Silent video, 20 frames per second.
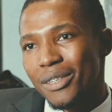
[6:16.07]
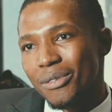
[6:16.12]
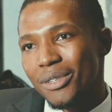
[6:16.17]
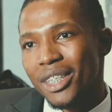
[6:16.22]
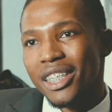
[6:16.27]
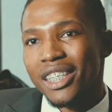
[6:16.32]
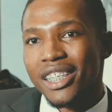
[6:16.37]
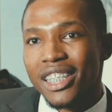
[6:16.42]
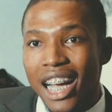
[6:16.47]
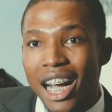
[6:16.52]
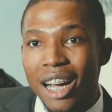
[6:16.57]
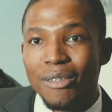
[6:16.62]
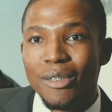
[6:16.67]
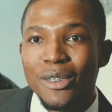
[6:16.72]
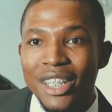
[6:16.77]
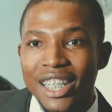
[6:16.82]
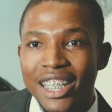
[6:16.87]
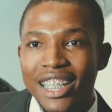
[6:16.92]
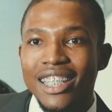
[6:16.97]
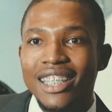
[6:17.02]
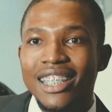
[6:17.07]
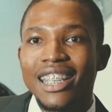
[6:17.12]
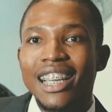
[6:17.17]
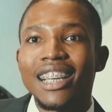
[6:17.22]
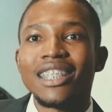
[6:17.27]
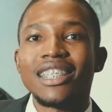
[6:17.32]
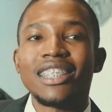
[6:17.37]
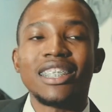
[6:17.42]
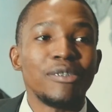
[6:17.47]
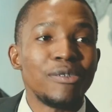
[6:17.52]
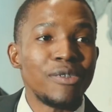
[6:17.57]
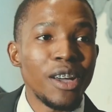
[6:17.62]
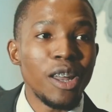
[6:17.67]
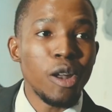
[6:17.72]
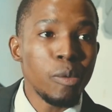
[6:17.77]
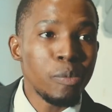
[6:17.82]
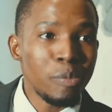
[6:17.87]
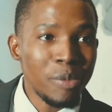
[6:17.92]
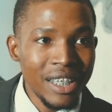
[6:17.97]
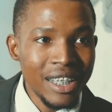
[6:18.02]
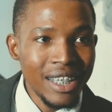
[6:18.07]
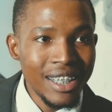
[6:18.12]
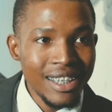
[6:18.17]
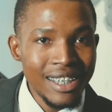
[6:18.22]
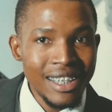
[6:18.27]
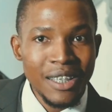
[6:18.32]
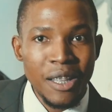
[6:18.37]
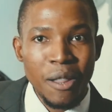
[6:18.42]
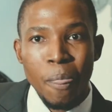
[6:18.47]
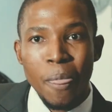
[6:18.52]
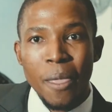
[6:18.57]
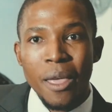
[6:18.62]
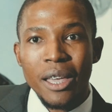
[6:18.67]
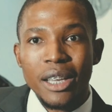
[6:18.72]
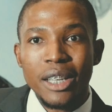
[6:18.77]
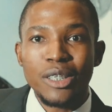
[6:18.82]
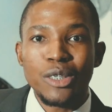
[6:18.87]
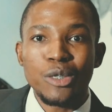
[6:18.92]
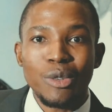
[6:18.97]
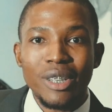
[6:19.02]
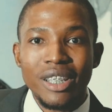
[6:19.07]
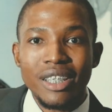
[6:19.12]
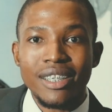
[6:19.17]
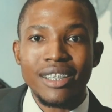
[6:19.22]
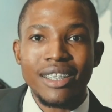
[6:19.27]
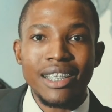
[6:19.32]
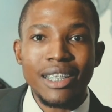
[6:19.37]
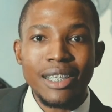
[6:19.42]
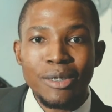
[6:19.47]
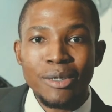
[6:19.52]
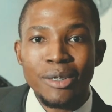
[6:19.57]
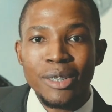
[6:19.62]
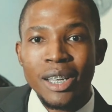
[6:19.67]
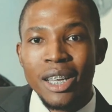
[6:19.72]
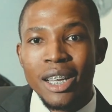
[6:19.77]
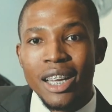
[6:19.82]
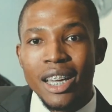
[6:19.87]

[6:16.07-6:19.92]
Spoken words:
discovering it and developing it into a skill.